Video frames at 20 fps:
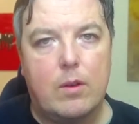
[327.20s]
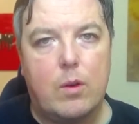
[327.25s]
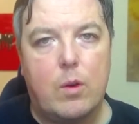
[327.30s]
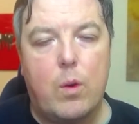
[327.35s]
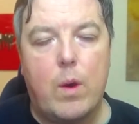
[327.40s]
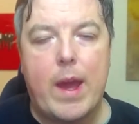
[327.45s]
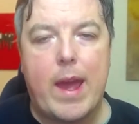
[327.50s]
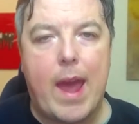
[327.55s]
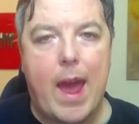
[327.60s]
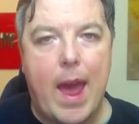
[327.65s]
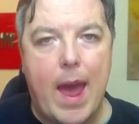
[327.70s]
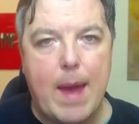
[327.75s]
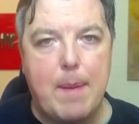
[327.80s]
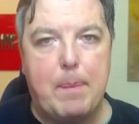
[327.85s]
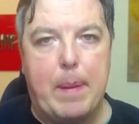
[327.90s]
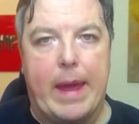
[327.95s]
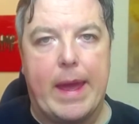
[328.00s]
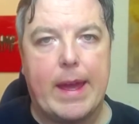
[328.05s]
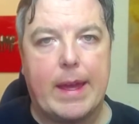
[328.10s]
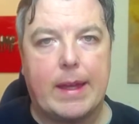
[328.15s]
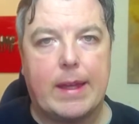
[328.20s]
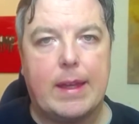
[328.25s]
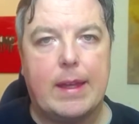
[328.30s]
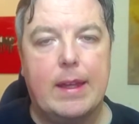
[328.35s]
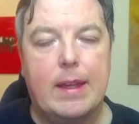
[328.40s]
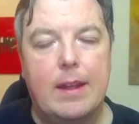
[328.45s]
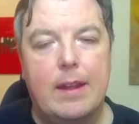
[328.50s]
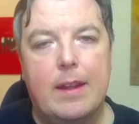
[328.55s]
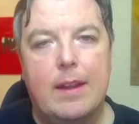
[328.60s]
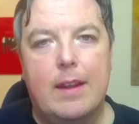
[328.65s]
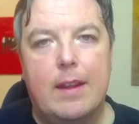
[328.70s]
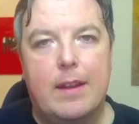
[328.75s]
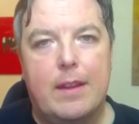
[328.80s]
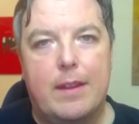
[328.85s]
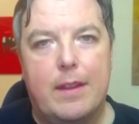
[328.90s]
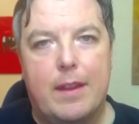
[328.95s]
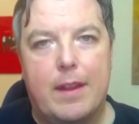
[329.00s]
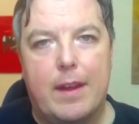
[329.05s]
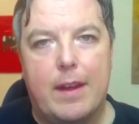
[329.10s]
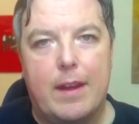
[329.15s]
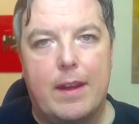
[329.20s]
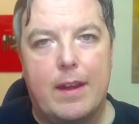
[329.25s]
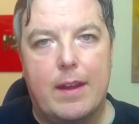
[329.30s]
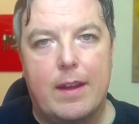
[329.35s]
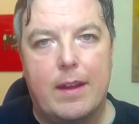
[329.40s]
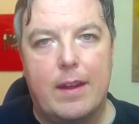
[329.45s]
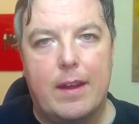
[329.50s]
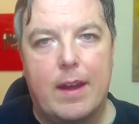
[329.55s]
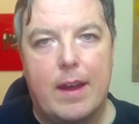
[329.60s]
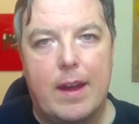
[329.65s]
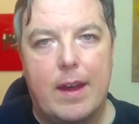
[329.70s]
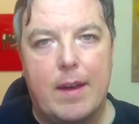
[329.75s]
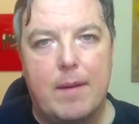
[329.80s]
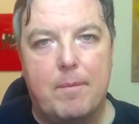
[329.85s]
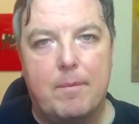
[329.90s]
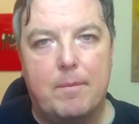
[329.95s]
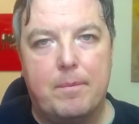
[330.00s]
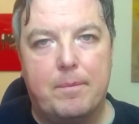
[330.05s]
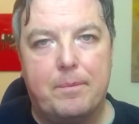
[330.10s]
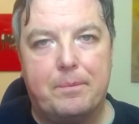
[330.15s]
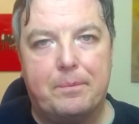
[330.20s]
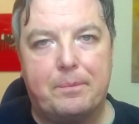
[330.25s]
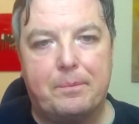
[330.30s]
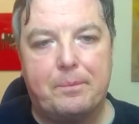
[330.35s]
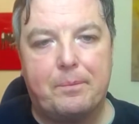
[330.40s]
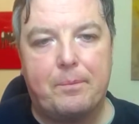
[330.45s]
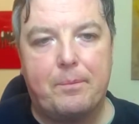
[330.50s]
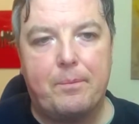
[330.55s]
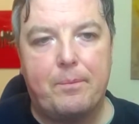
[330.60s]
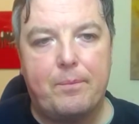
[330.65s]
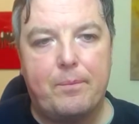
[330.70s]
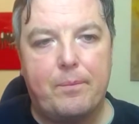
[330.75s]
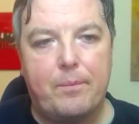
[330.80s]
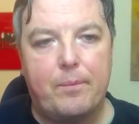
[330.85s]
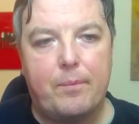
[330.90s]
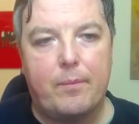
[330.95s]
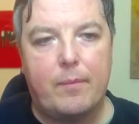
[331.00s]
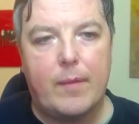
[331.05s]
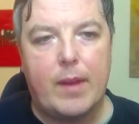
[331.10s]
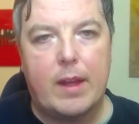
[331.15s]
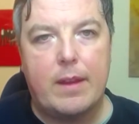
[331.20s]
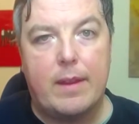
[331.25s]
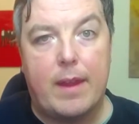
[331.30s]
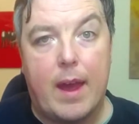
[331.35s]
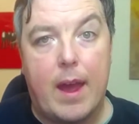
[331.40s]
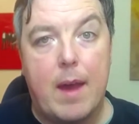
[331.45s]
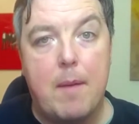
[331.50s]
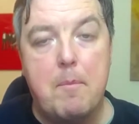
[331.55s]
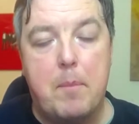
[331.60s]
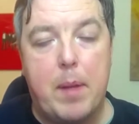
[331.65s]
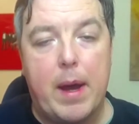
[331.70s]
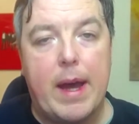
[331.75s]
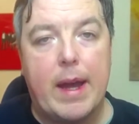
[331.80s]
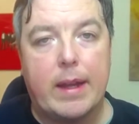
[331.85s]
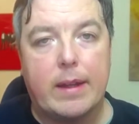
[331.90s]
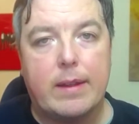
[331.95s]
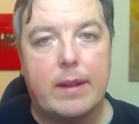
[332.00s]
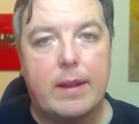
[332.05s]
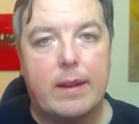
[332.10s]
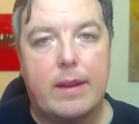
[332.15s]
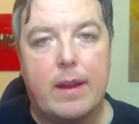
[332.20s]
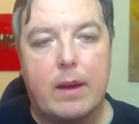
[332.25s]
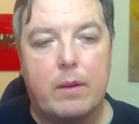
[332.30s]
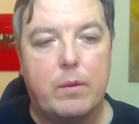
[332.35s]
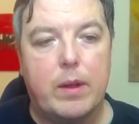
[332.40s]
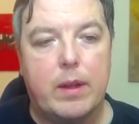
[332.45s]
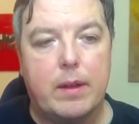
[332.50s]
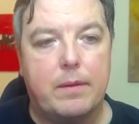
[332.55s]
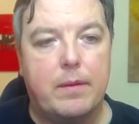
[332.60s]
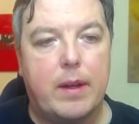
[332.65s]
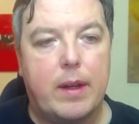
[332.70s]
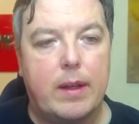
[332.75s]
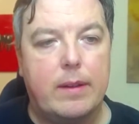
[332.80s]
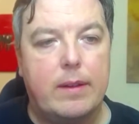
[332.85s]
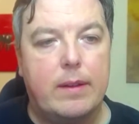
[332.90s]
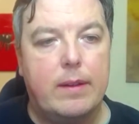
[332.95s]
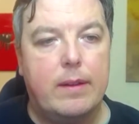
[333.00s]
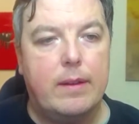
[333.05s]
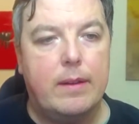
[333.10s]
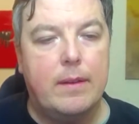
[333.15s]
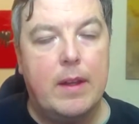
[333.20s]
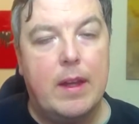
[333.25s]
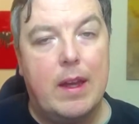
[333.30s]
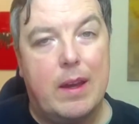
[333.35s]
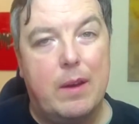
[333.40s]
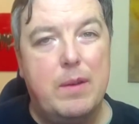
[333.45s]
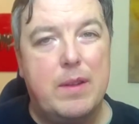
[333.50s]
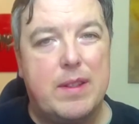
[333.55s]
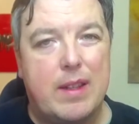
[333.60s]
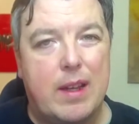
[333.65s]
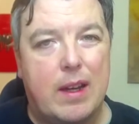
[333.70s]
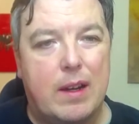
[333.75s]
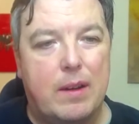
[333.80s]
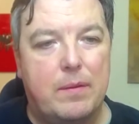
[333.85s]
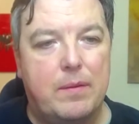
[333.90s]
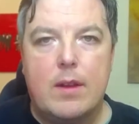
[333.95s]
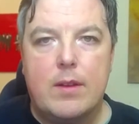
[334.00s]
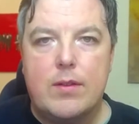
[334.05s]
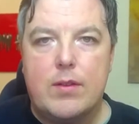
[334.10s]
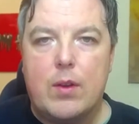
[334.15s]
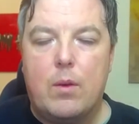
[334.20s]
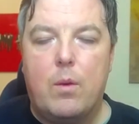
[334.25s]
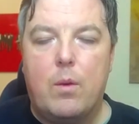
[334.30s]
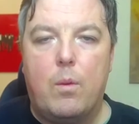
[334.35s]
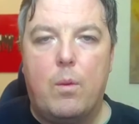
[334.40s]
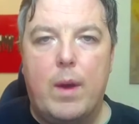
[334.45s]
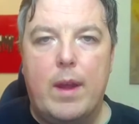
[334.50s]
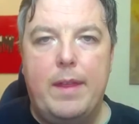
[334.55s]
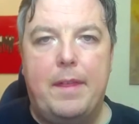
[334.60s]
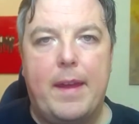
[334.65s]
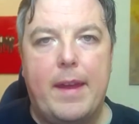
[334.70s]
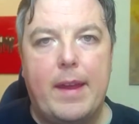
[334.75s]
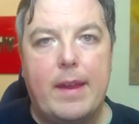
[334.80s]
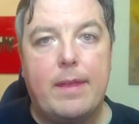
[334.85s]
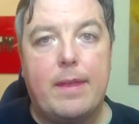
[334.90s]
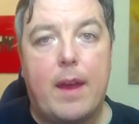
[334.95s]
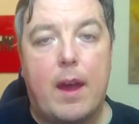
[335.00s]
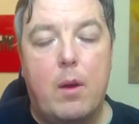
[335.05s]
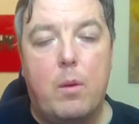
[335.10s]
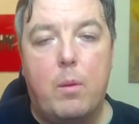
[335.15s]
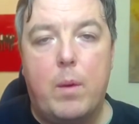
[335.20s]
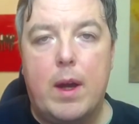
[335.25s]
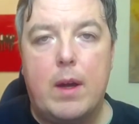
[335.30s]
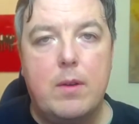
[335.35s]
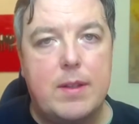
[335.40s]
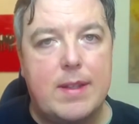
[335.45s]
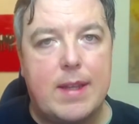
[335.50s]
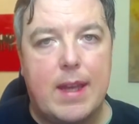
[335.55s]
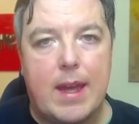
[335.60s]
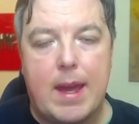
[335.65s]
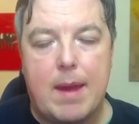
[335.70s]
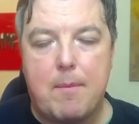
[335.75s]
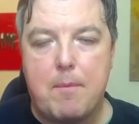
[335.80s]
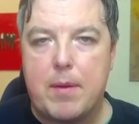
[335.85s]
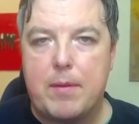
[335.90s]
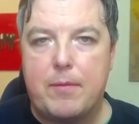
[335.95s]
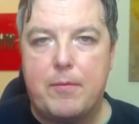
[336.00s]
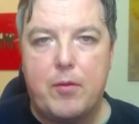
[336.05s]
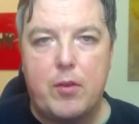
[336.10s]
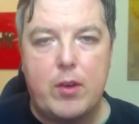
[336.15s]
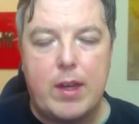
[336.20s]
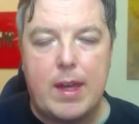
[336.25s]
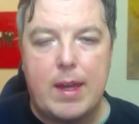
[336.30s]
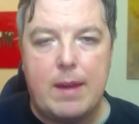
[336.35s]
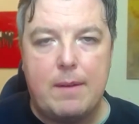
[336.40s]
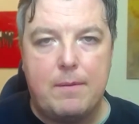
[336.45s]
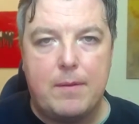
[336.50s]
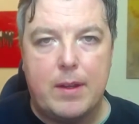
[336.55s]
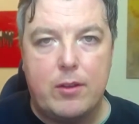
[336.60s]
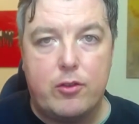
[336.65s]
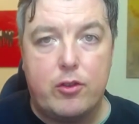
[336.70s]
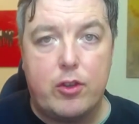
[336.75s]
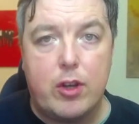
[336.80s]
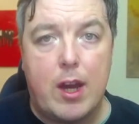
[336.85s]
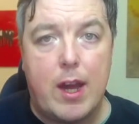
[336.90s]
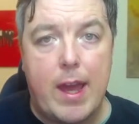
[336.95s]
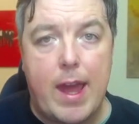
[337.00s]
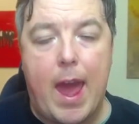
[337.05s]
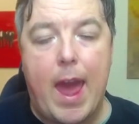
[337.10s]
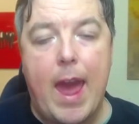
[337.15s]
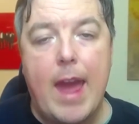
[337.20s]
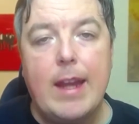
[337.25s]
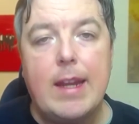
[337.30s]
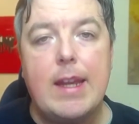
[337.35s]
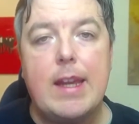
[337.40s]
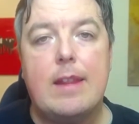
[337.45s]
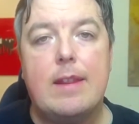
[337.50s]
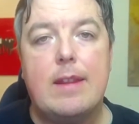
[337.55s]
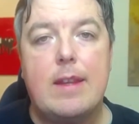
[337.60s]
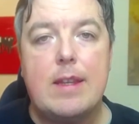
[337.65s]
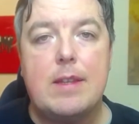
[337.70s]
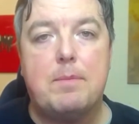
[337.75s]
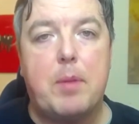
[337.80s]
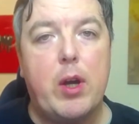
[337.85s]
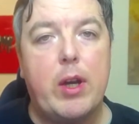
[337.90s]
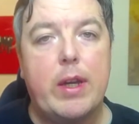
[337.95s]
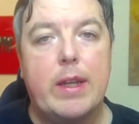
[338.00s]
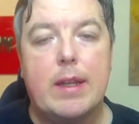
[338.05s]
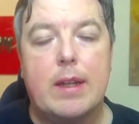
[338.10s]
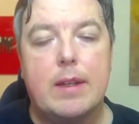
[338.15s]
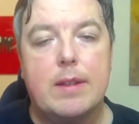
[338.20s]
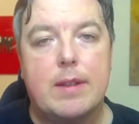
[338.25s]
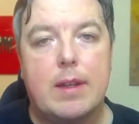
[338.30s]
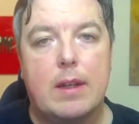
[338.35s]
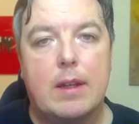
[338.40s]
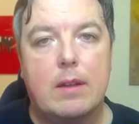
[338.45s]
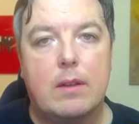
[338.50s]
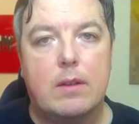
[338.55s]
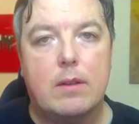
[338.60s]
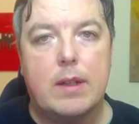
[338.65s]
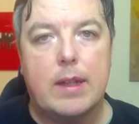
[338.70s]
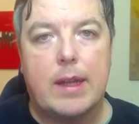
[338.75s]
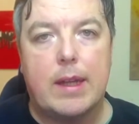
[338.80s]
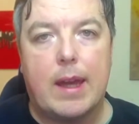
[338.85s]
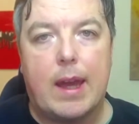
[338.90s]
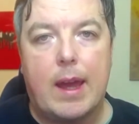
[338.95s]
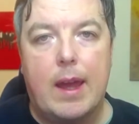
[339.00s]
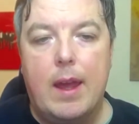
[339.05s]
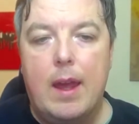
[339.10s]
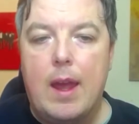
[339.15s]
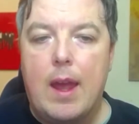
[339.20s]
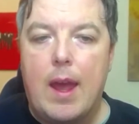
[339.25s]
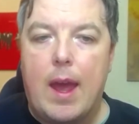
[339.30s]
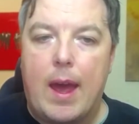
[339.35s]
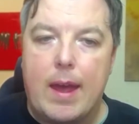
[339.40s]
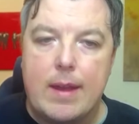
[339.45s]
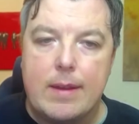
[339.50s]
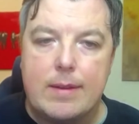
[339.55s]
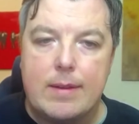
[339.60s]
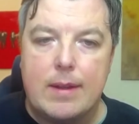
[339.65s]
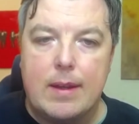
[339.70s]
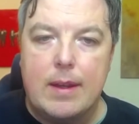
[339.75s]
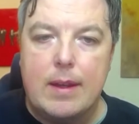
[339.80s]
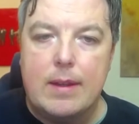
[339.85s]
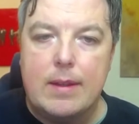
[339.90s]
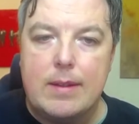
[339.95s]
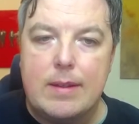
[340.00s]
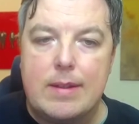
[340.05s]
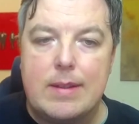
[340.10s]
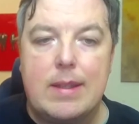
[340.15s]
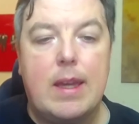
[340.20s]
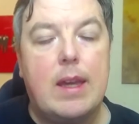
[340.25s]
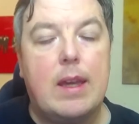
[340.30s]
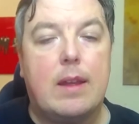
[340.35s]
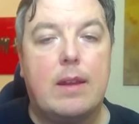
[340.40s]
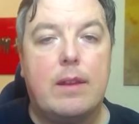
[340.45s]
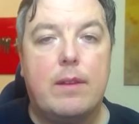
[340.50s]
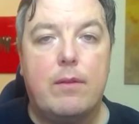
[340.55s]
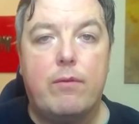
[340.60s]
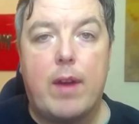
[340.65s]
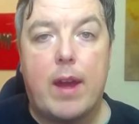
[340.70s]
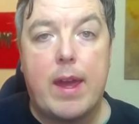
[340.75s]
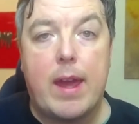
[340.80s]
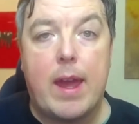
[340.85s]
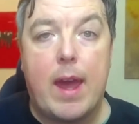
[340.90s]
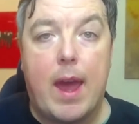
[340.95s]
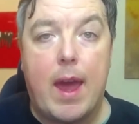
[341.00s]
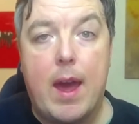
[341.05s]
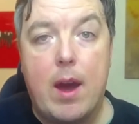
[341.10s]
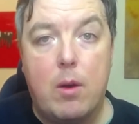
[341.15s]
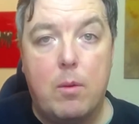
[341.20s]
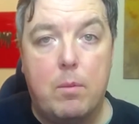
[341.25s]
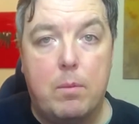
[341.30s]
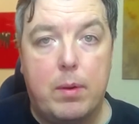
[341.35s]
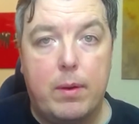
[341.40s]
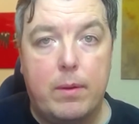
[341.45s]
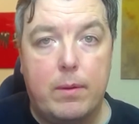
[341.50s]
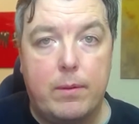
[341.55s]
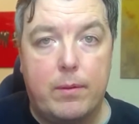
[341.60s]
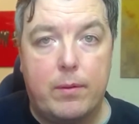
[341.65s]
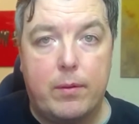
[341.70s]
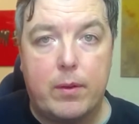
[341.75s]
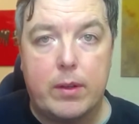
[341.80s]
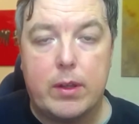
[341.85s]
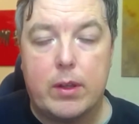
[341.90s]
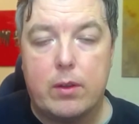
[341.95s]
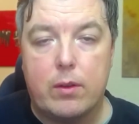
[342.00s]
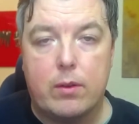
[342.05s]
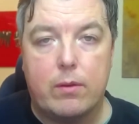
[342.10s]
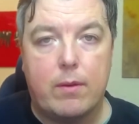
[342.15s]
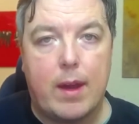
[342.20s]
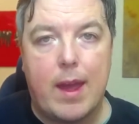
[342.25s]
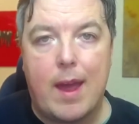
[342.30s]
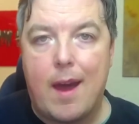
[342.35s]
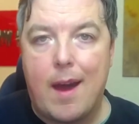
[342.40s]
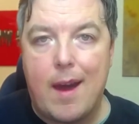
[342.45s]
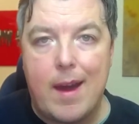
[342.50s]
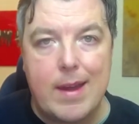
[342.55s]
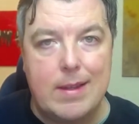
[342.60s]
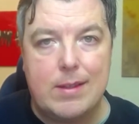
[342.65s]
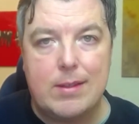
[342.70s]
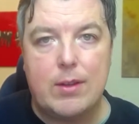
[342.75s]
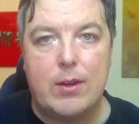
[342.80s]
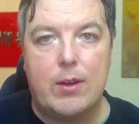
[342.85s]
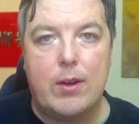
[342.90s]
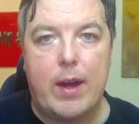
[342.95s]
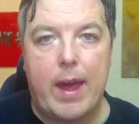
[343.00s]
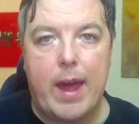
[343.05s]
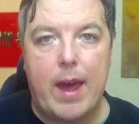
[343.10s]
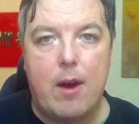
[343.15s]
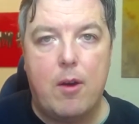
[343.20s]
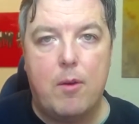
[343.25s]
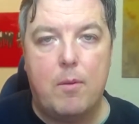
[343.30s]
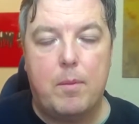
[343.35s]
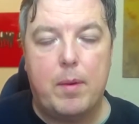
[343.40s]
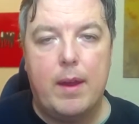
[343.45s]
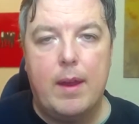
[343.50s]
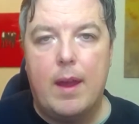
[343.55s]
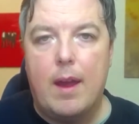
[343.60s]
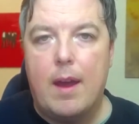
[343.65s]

quite epic. The um, the impact that that would have had. It was tough. So one thing that I will say before you even try any of these pointers that I'm going to get is seek the right help for you. Right, I sought help.